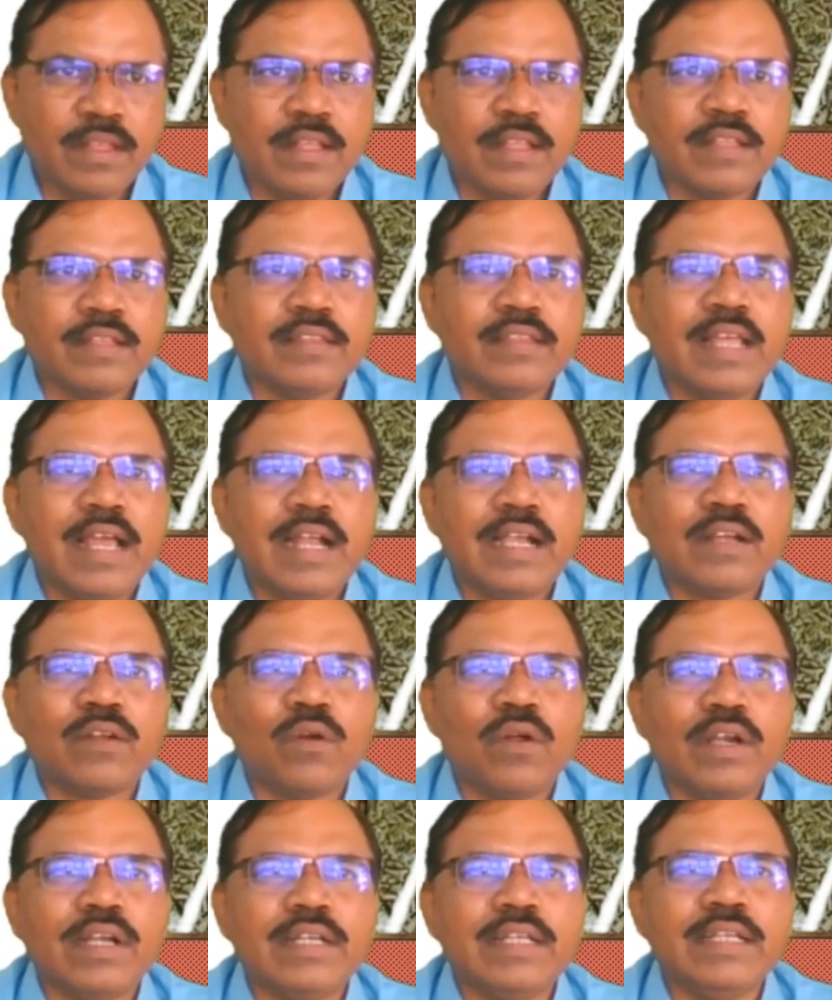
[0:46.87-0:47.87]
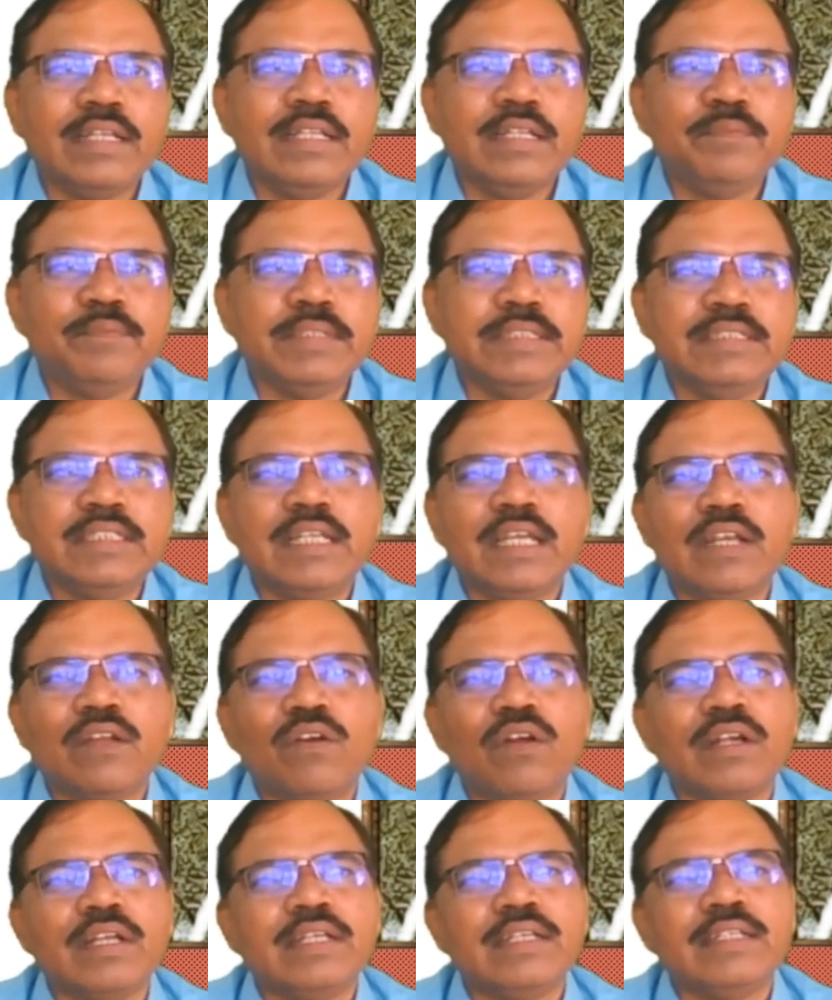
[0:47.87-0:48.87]
That quantity, physical
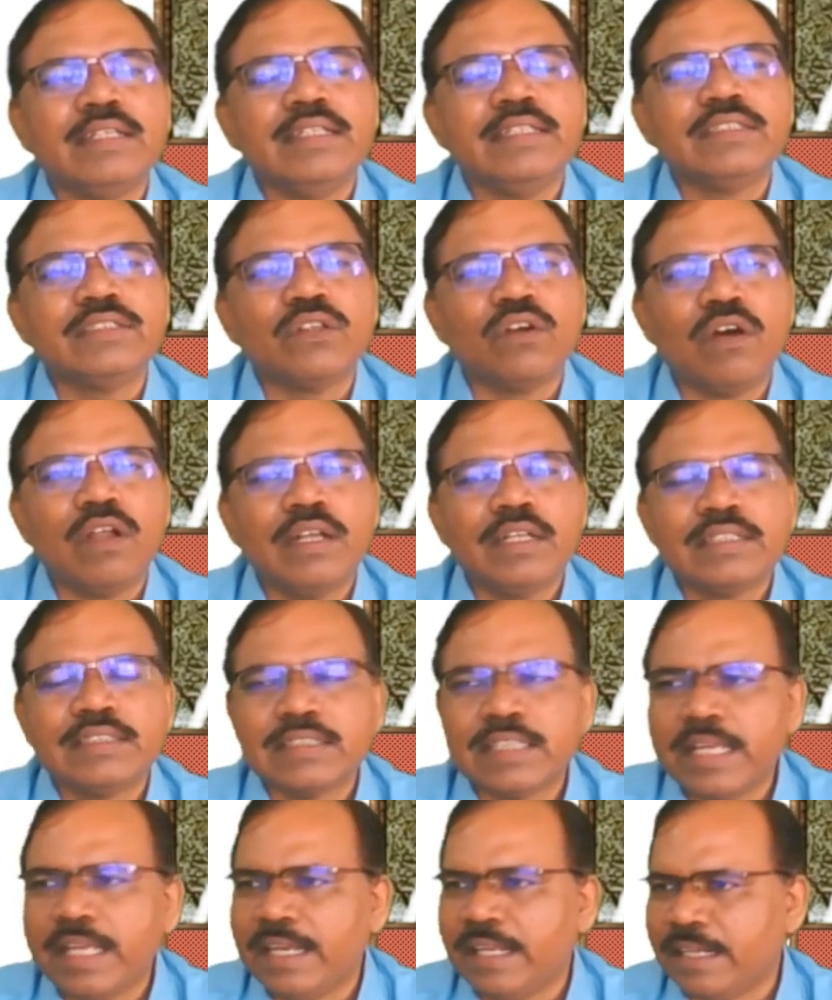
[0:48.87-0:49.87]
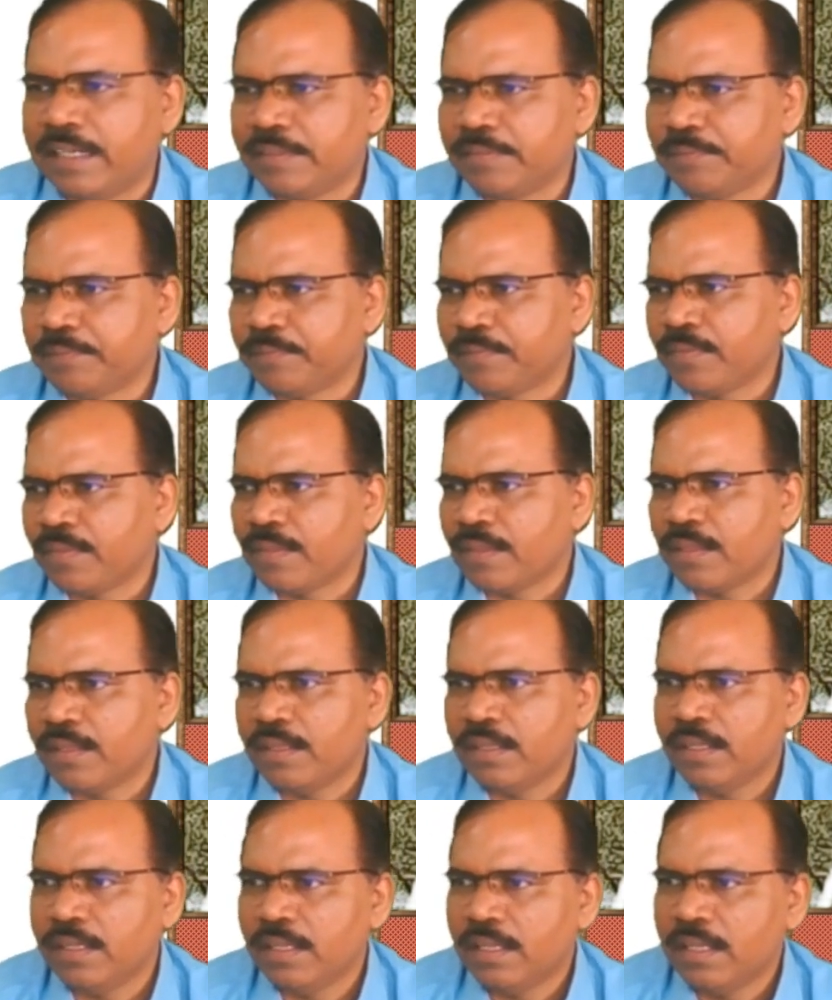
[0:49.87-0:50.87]
quantity, is called scalar.
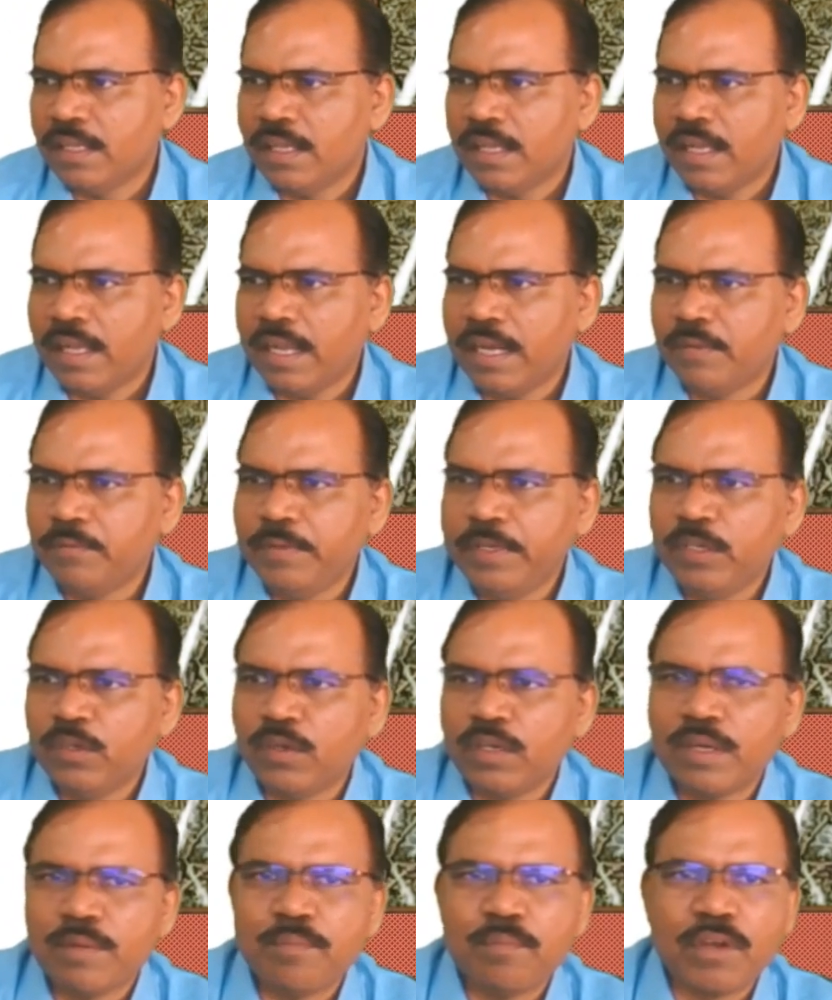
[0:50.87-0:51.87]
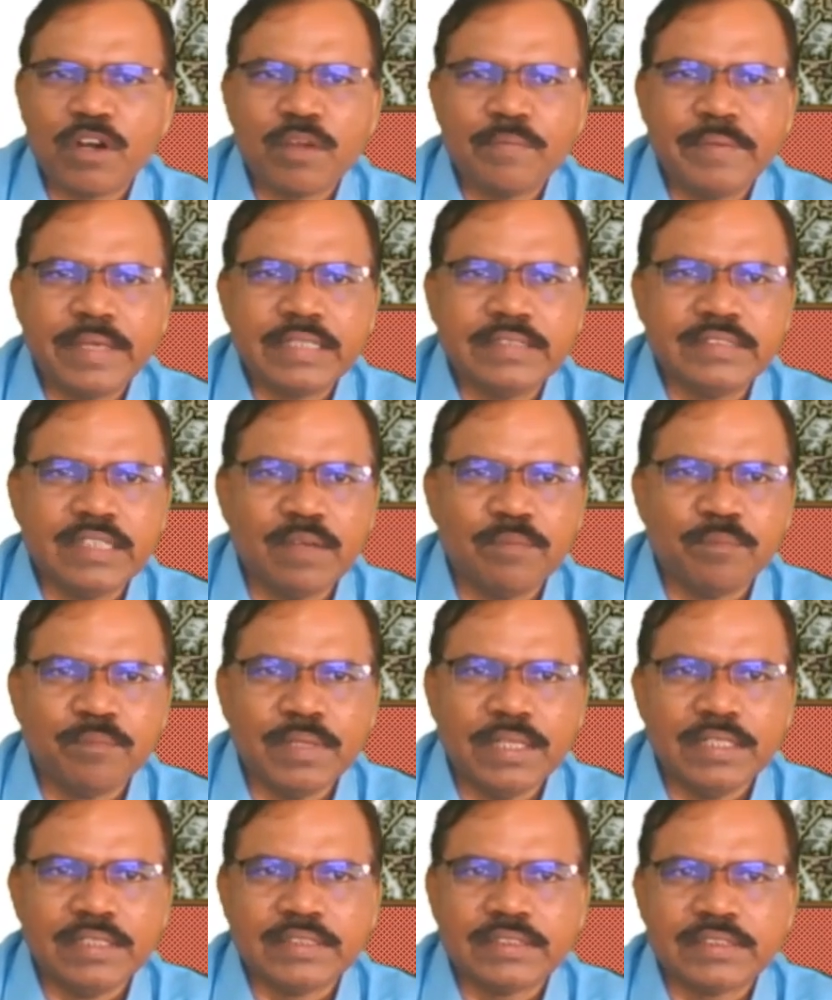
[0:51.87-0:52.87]
And we know number of
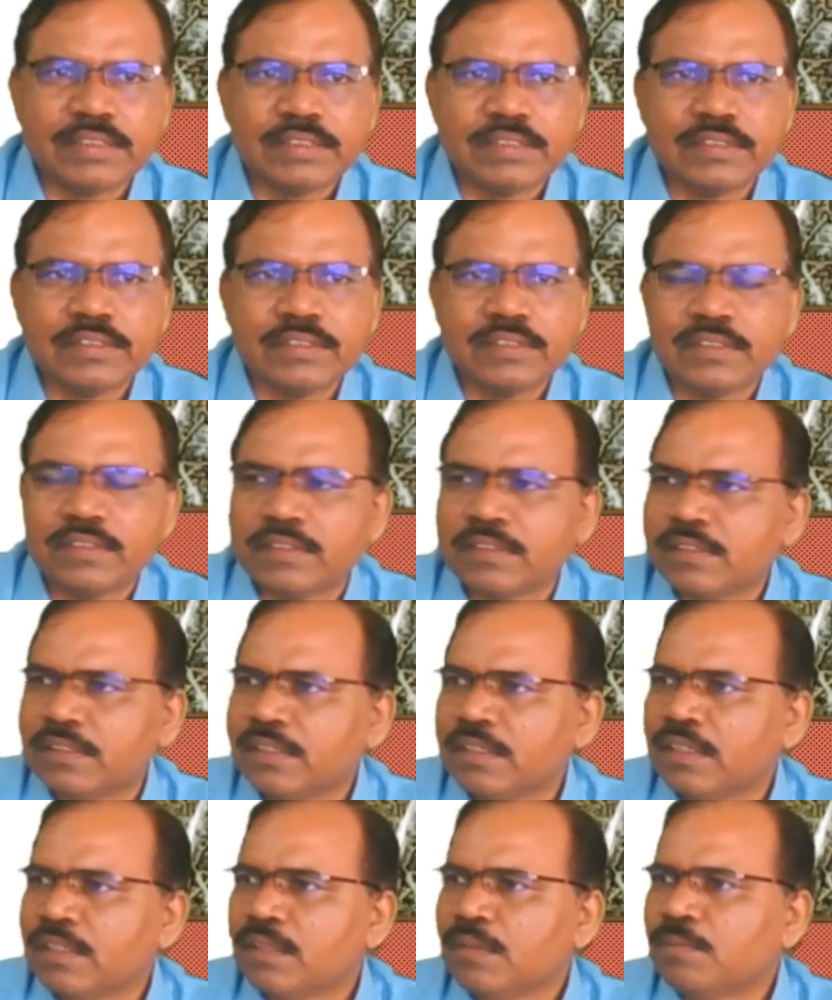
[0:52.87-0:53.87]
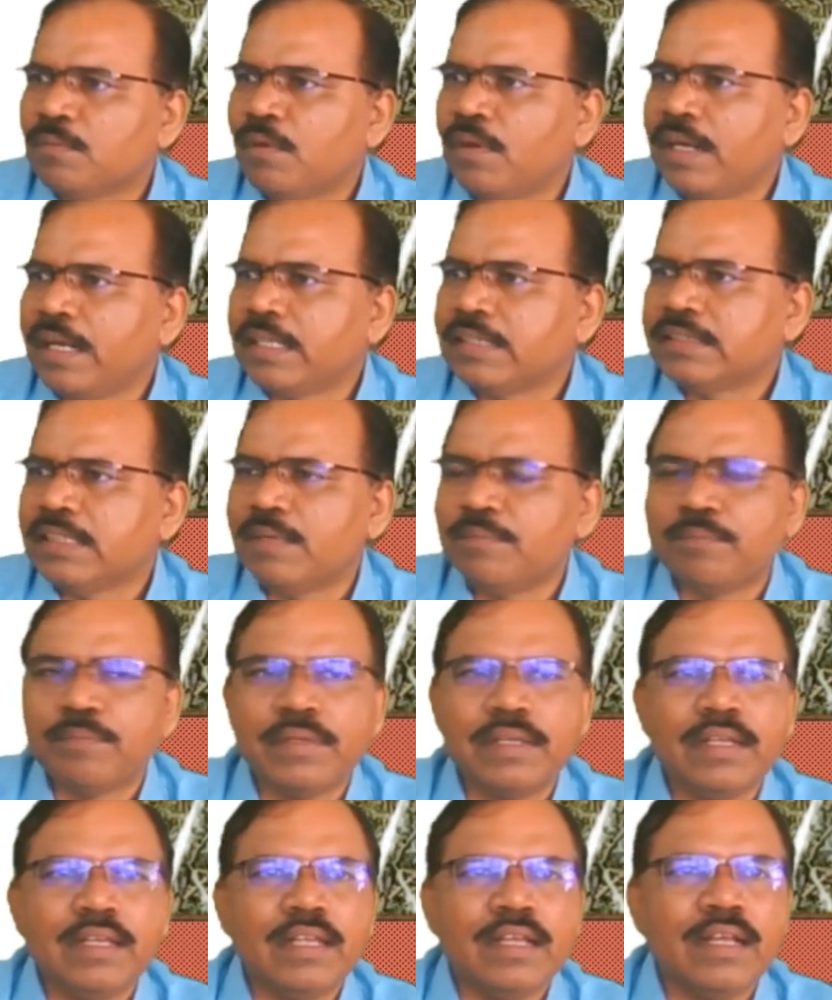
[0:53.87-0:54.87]
examples. For
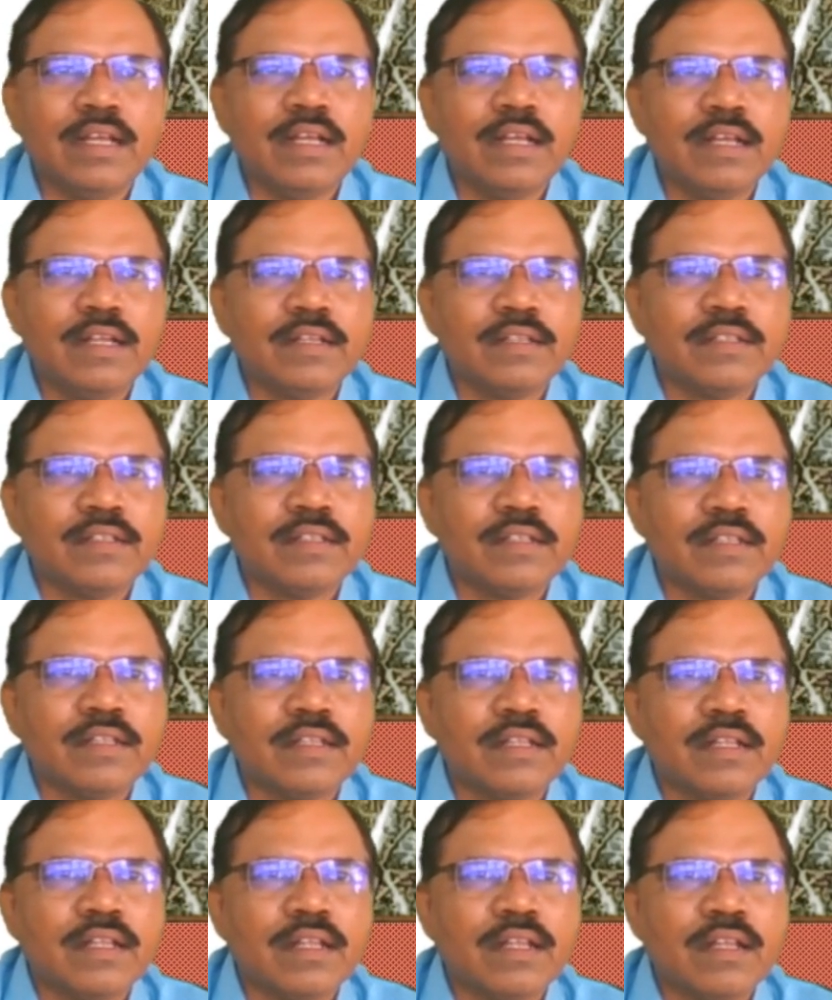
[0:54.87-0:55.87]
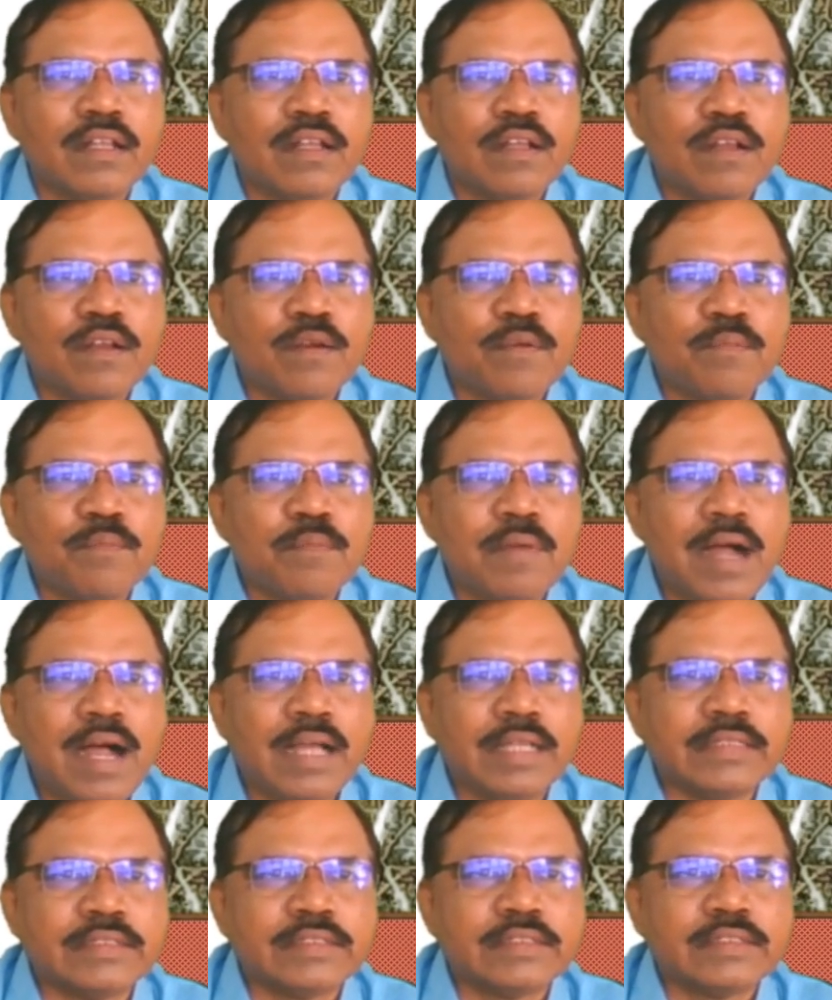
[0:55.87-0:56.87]
example, mass.